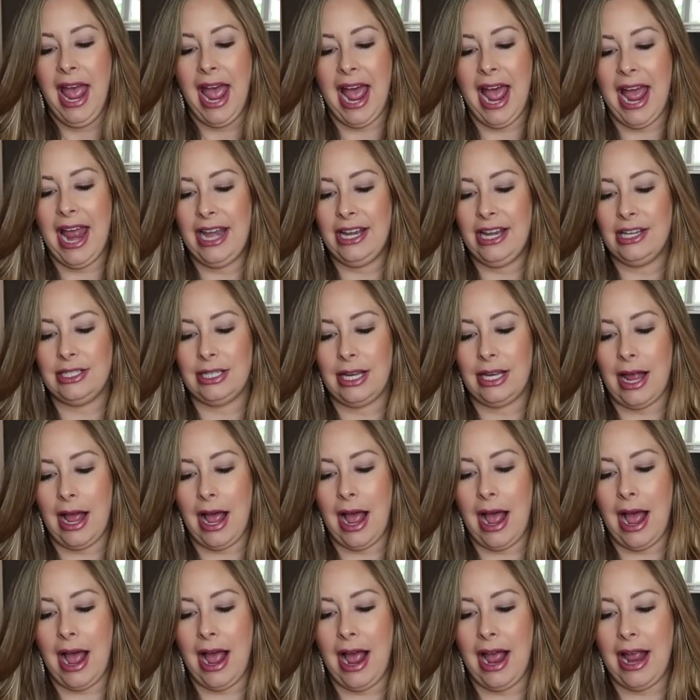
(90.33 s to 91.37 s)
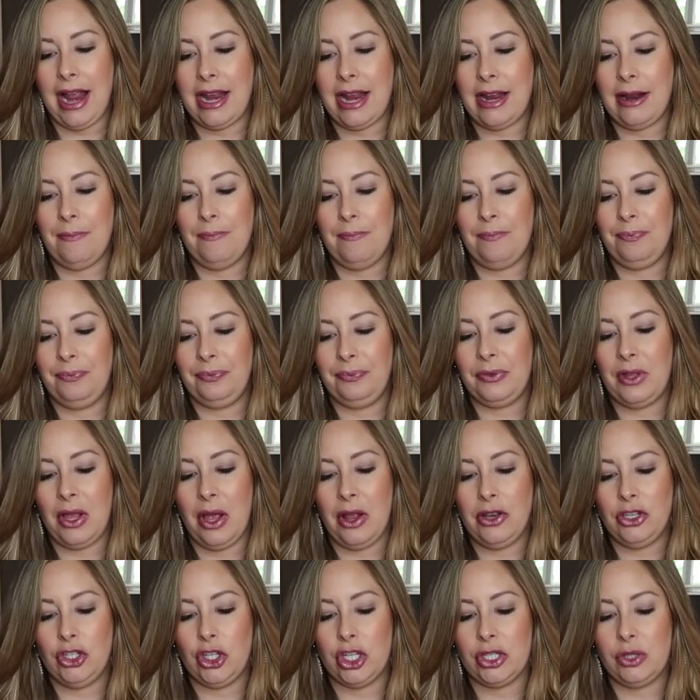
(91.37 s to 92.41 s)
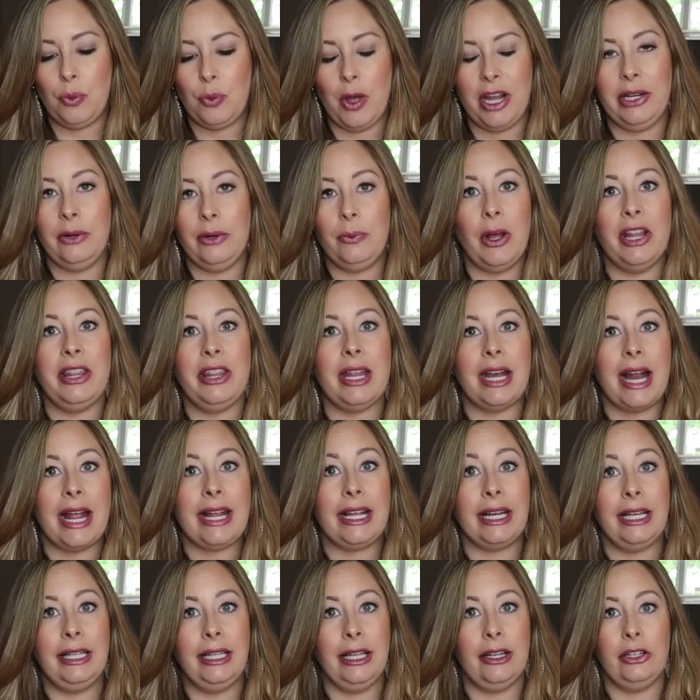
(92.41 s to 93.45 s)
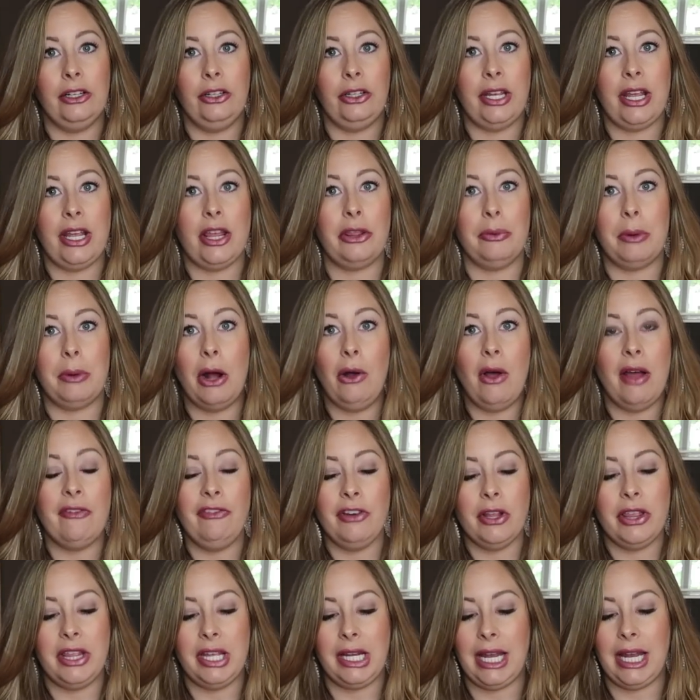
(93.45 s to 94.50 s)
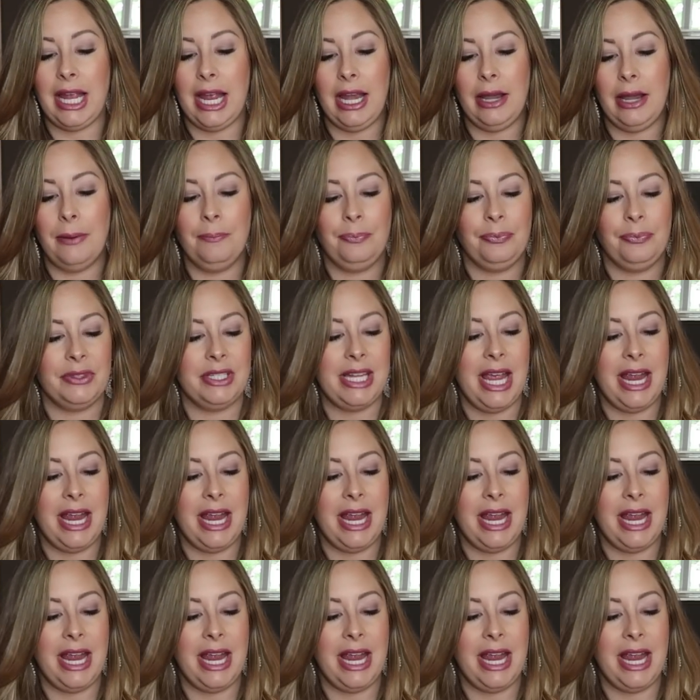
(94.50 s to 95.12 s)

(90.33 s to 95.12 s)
and I just wanted one that I could literally throw everything in,